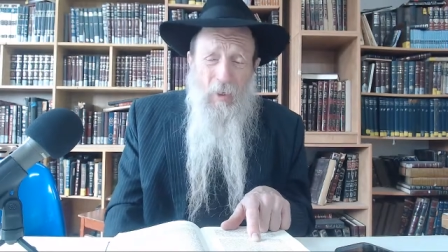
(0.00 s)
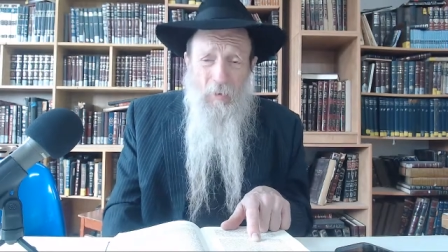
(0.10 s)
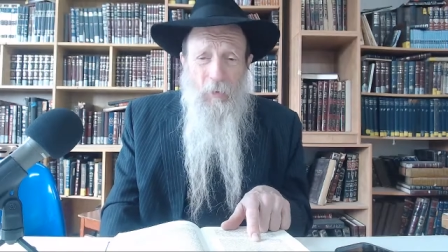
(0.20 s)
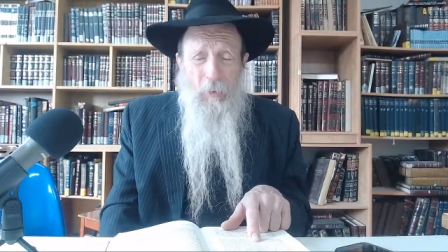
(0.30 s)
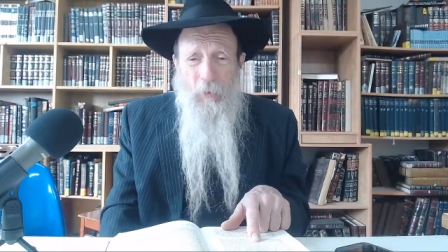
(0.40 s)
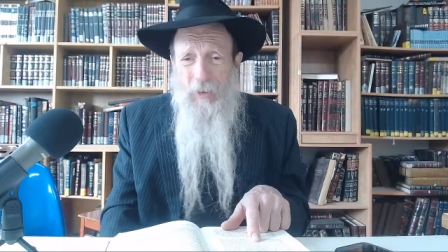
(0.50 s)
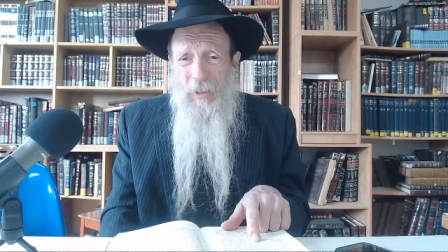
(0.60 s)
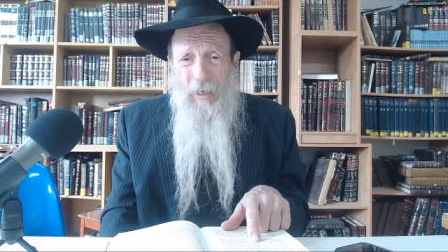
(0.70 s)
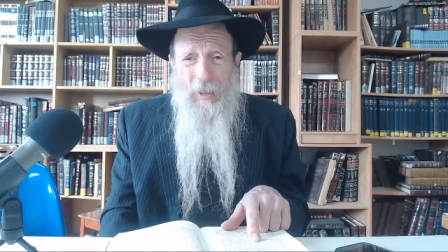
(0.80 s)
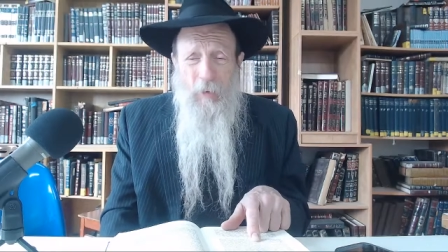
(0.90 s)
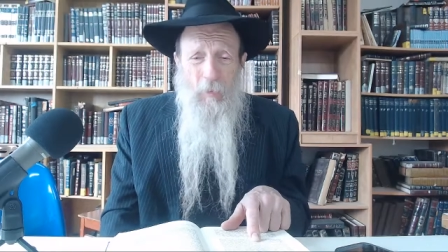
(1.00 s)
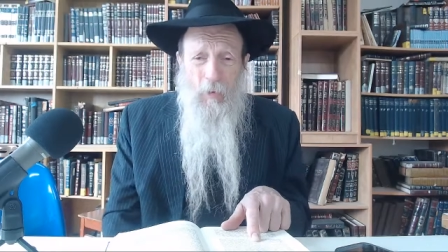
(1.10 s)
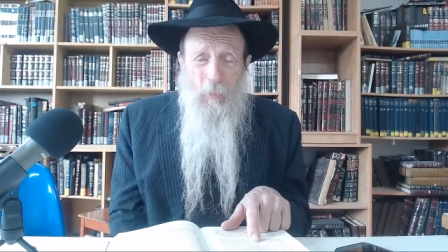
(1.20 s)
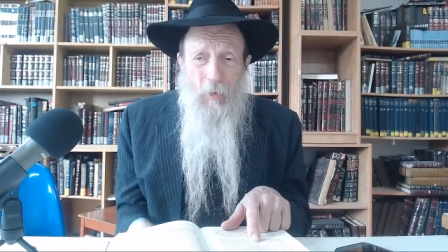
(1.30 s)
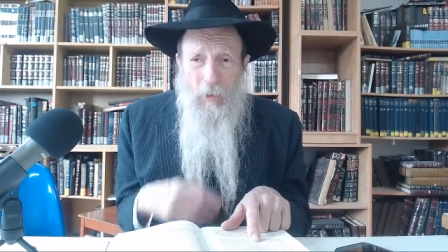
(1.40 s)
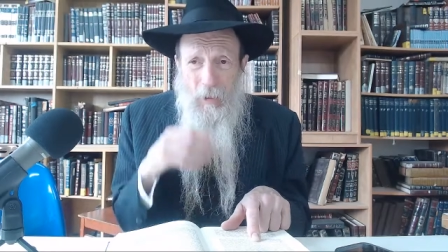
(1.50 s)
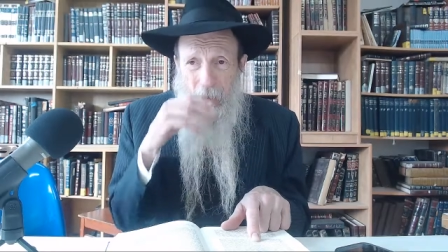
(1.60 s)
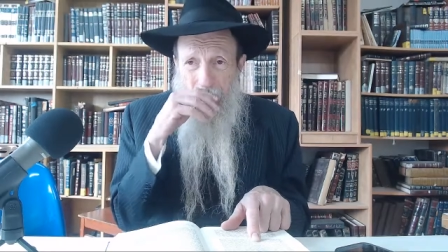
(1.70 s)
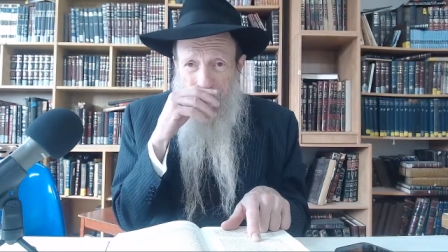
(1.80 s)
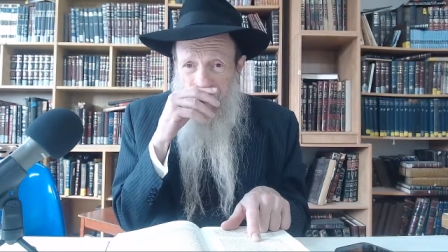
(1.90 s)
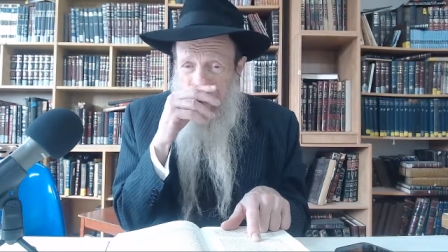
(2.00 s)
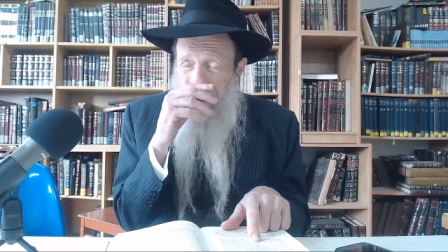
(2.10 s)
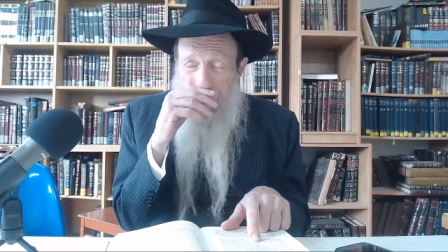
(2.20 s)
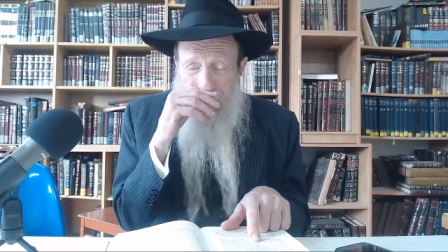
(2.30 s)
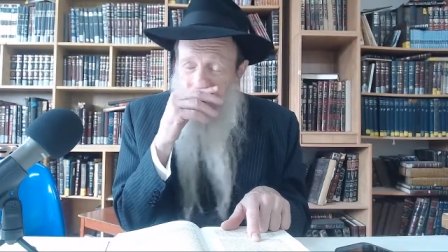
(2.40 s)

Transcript: The 13 attributes of mercy come from the beard